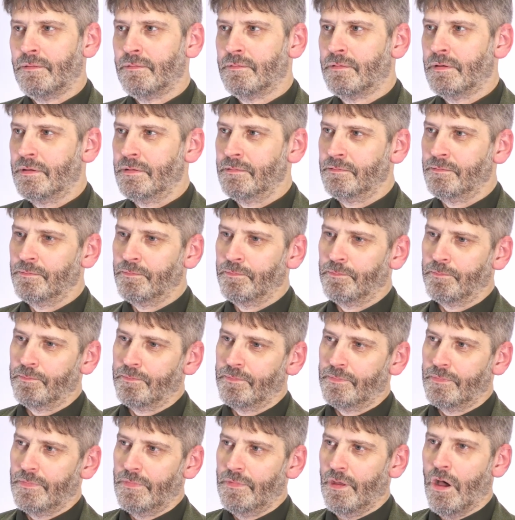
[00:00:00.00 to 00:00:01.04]
Well,
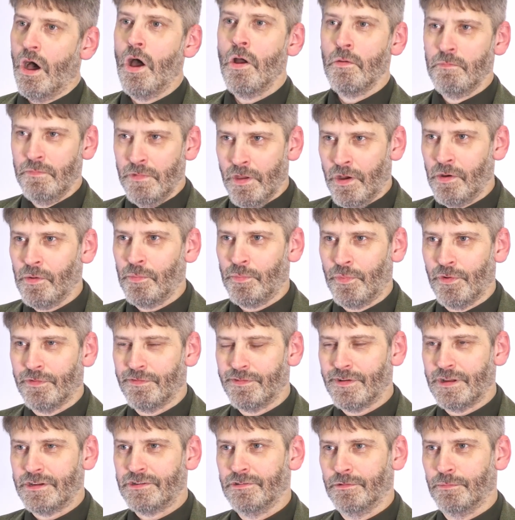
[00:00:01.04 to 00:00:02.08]
I'm not a
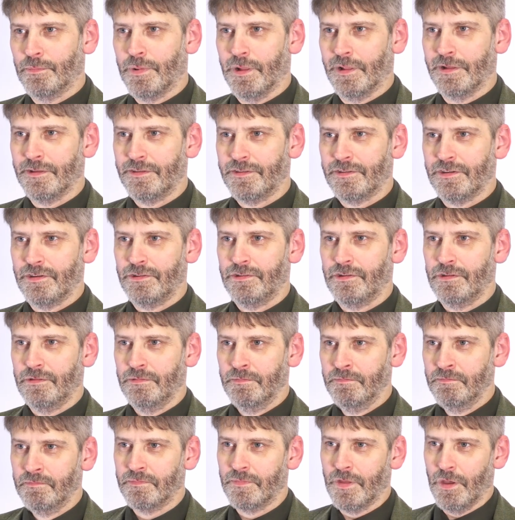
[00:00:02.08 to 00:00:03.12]
professional politician.